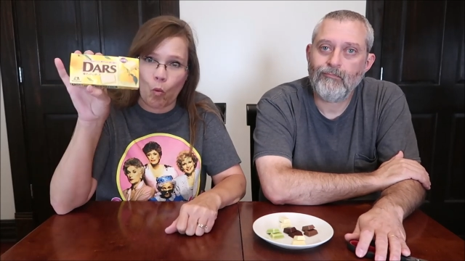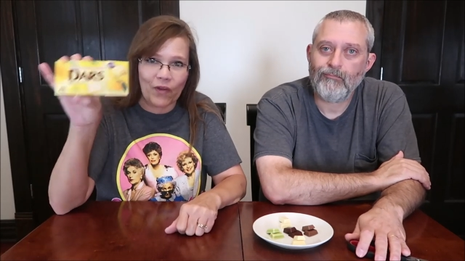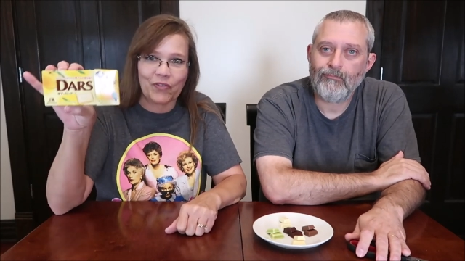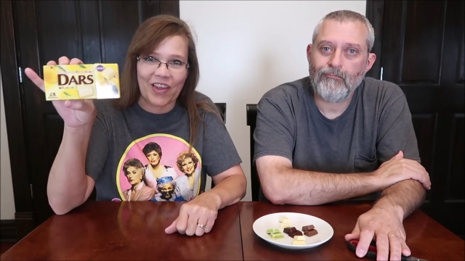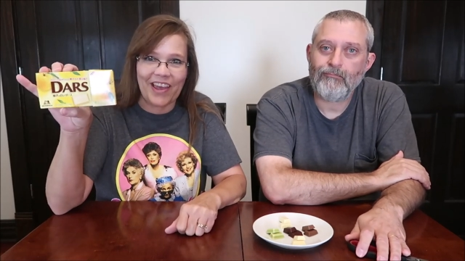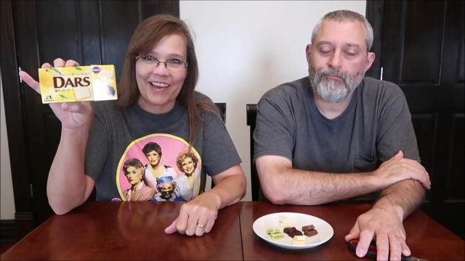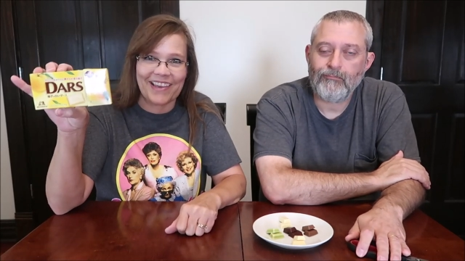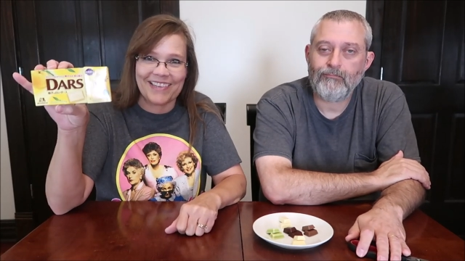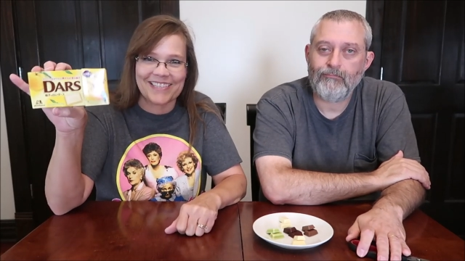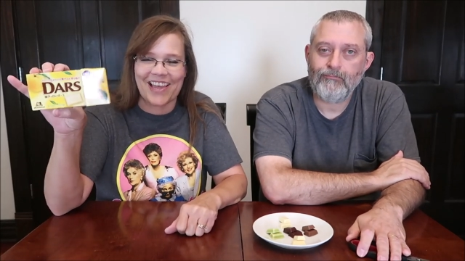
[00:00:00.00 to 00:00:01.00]
Speaker 1: what the heck
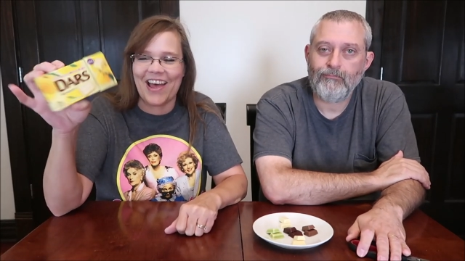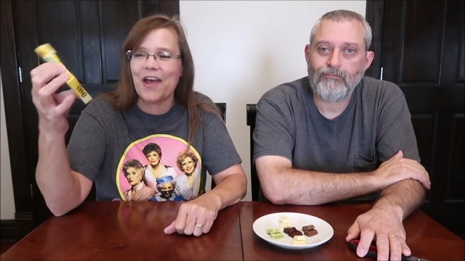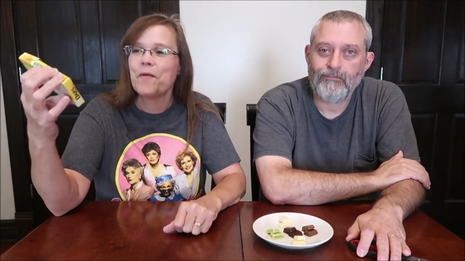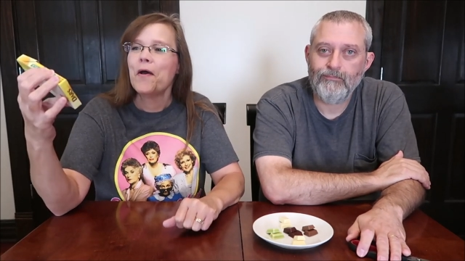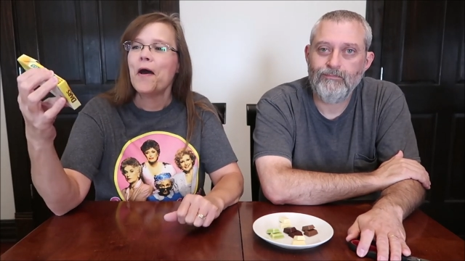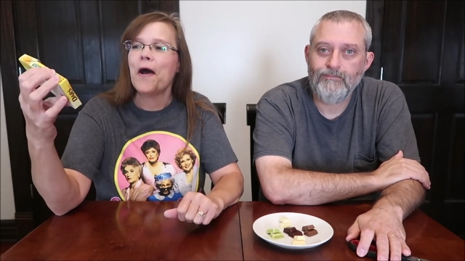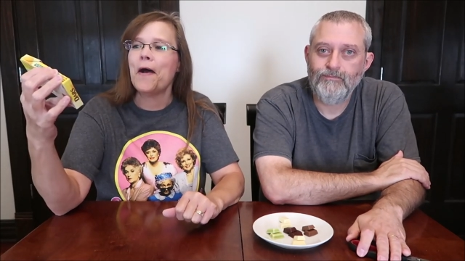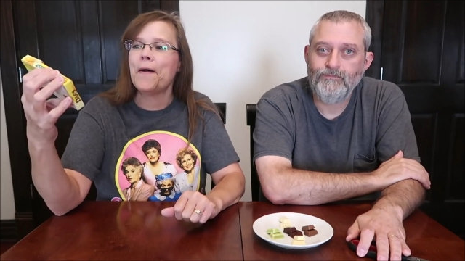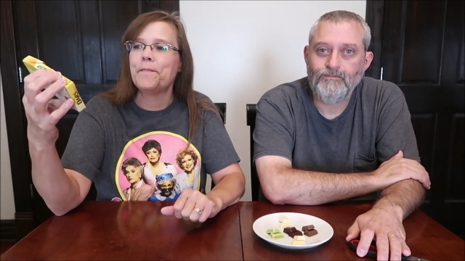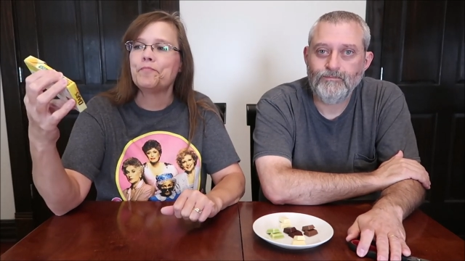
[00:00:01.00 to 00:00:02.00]
is
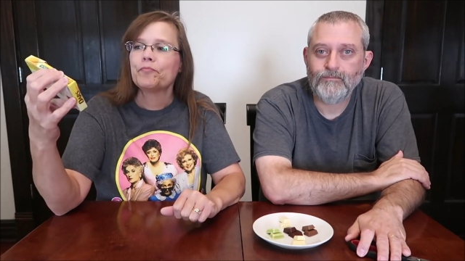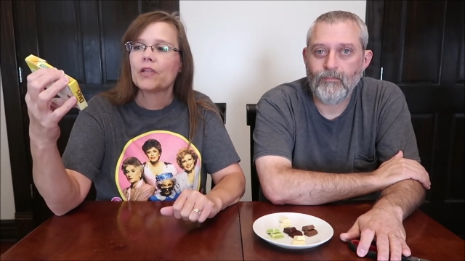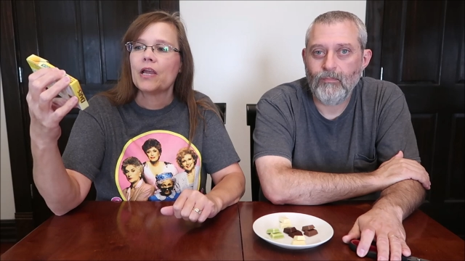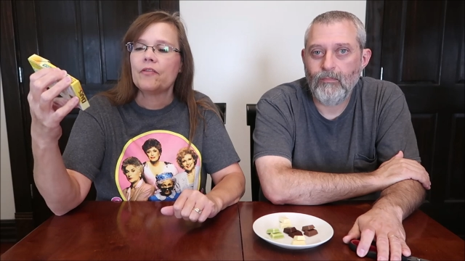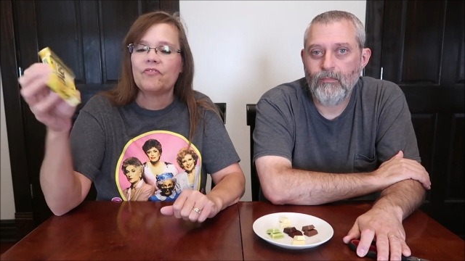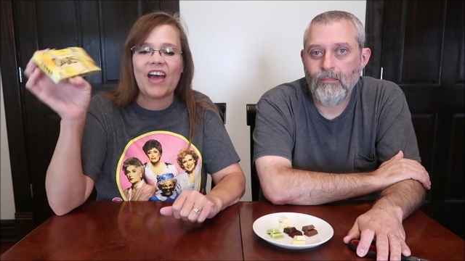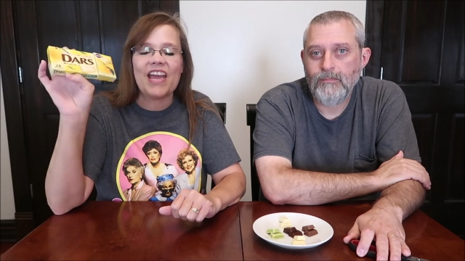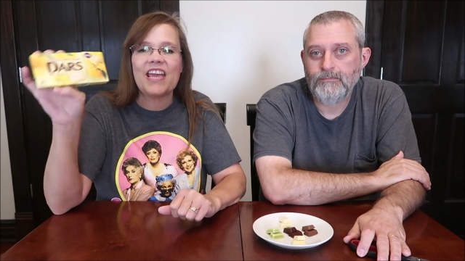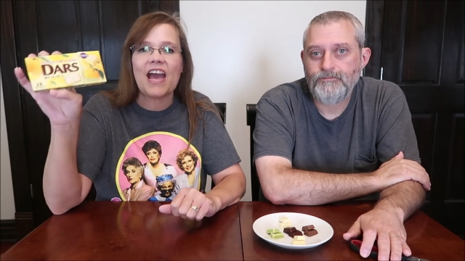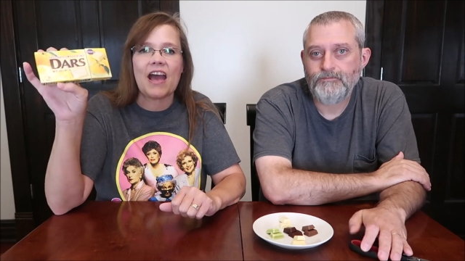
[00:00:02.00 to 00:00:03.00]
that?
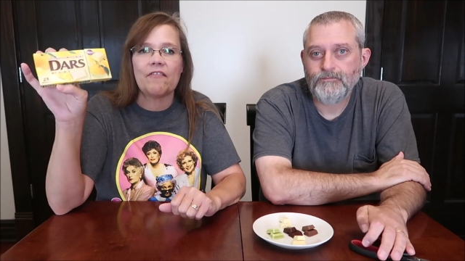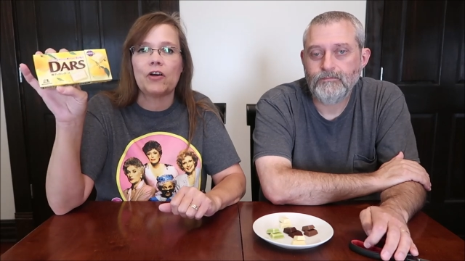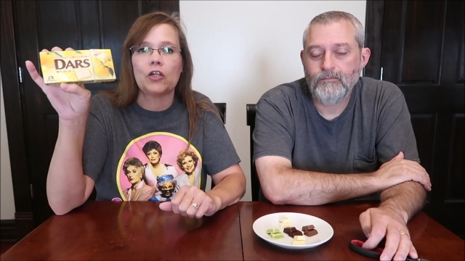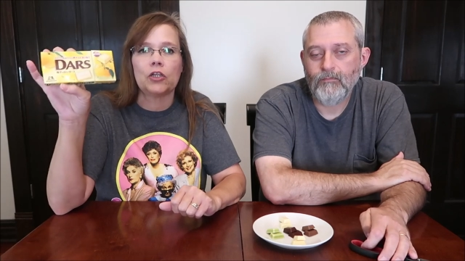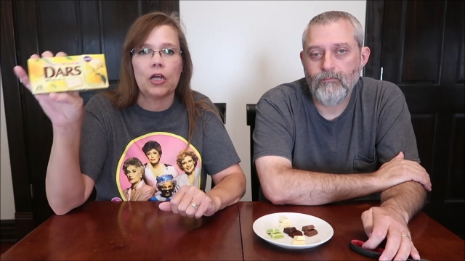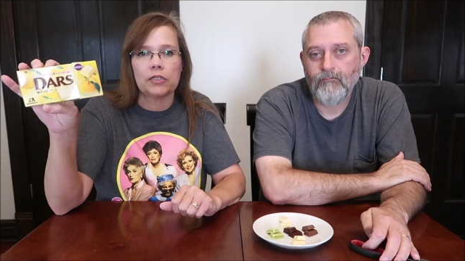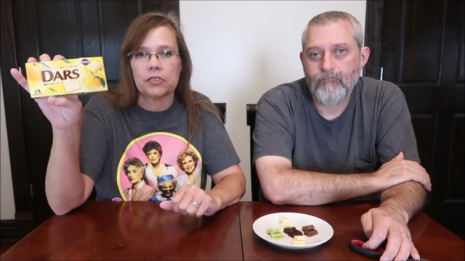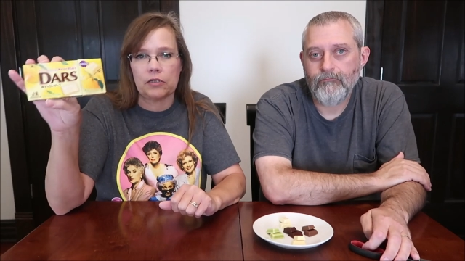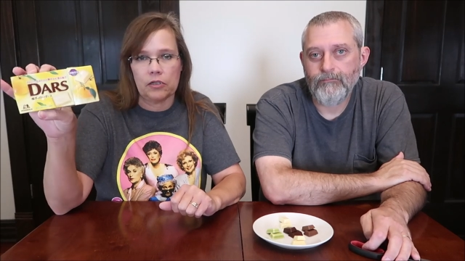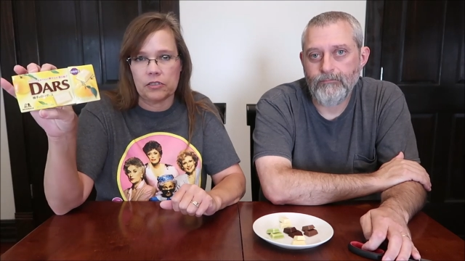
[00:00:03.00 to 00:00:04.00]
They have lots
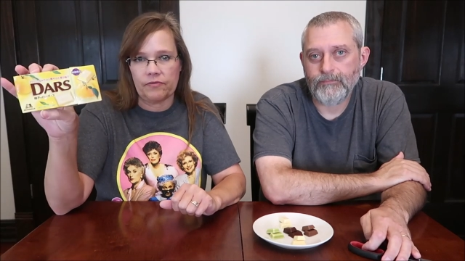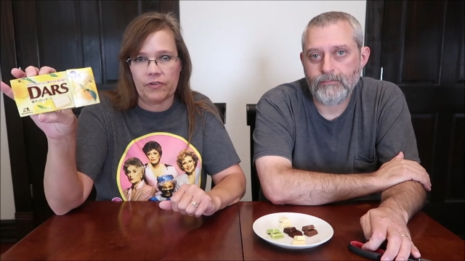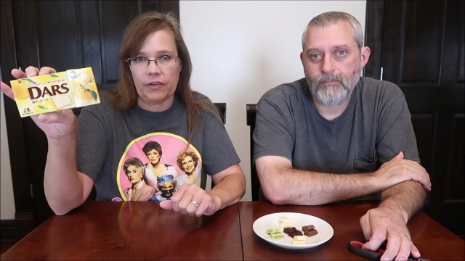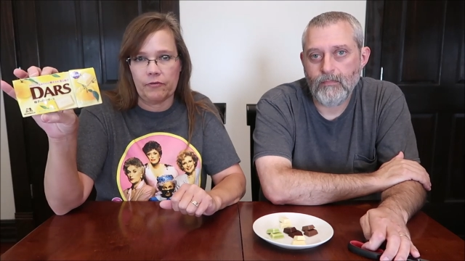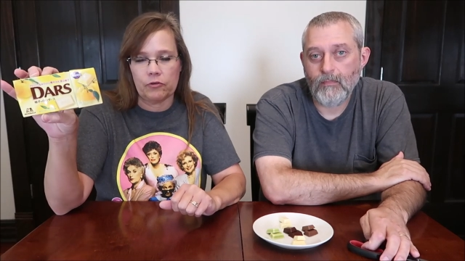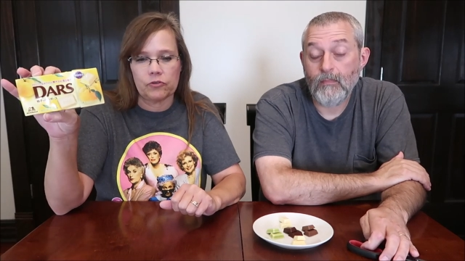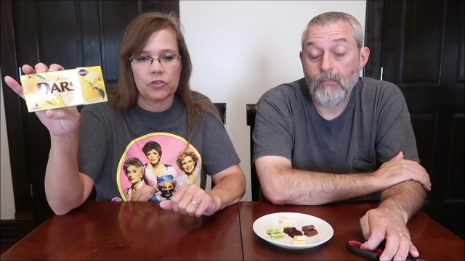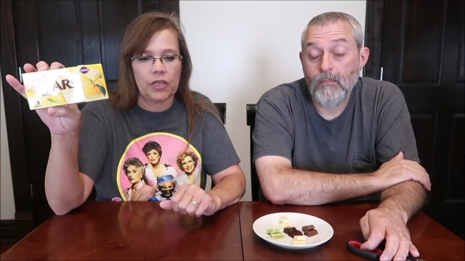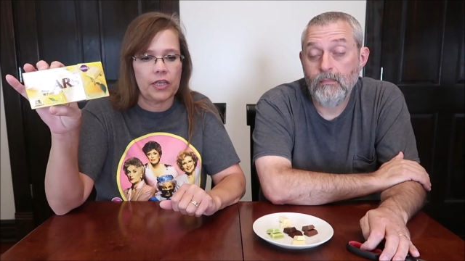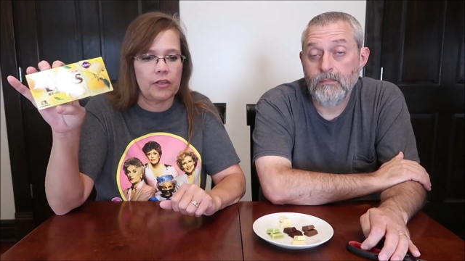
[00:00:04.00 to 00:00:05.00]
and lots of flavors.
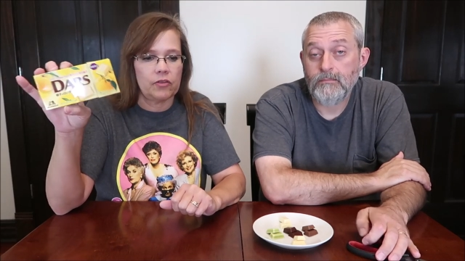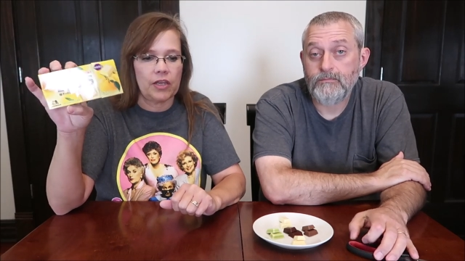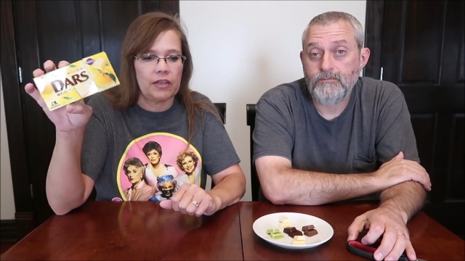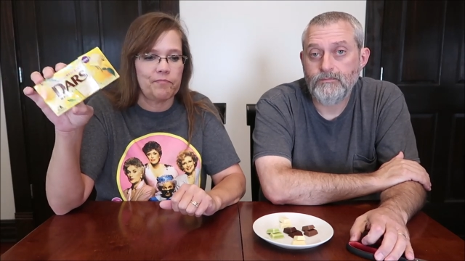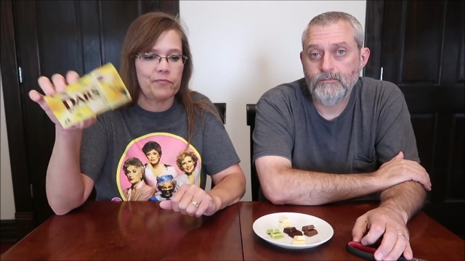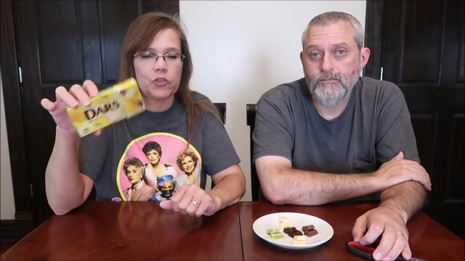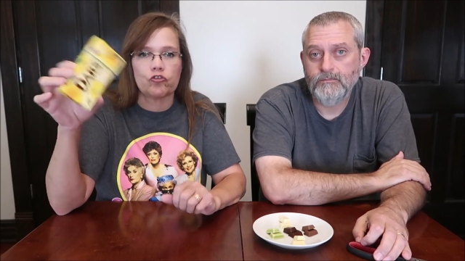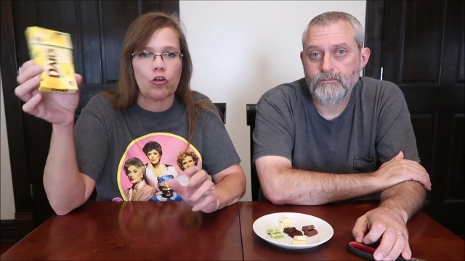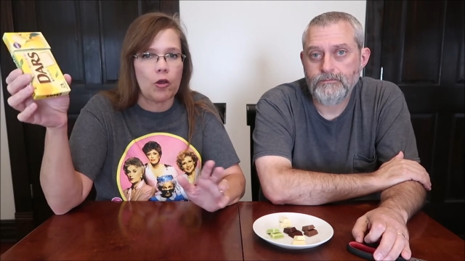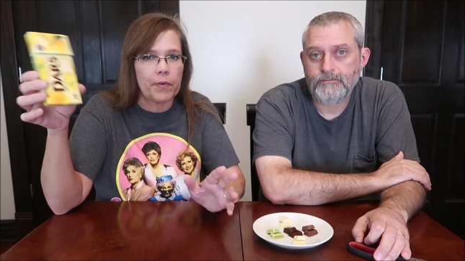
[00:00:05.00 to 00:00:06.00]
They
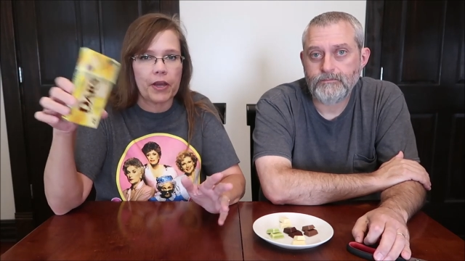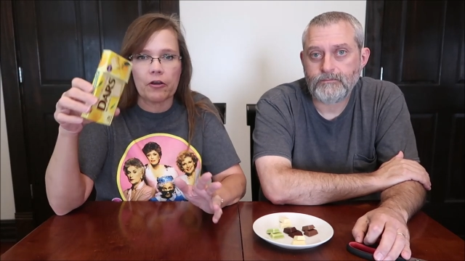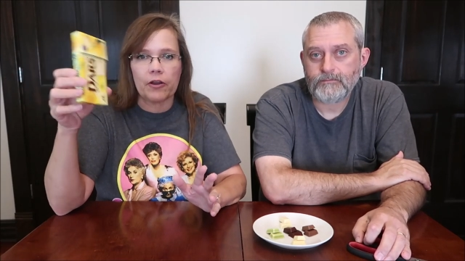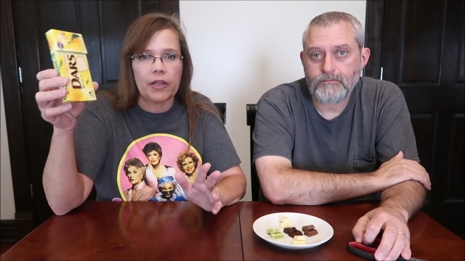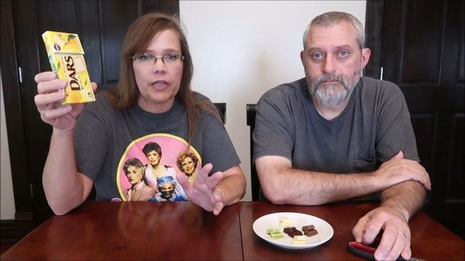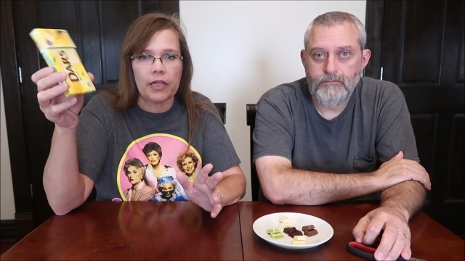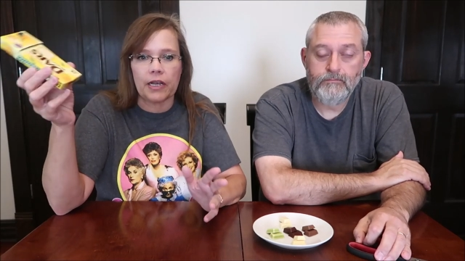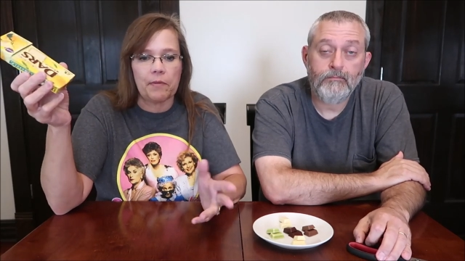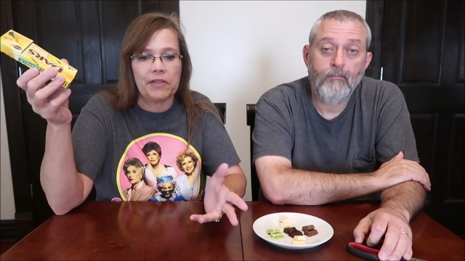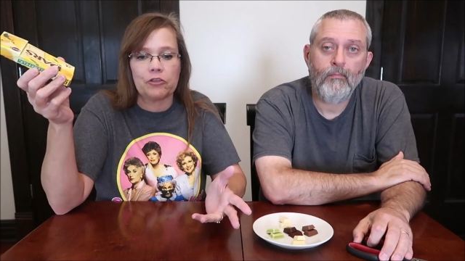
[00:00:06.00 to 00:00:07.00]
strawberry, and
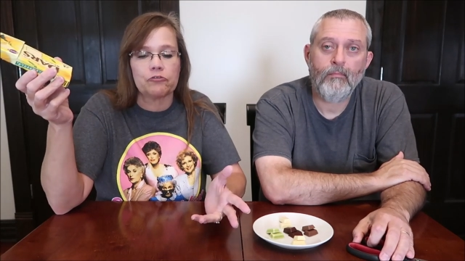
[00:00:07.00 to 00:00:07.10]
I mean,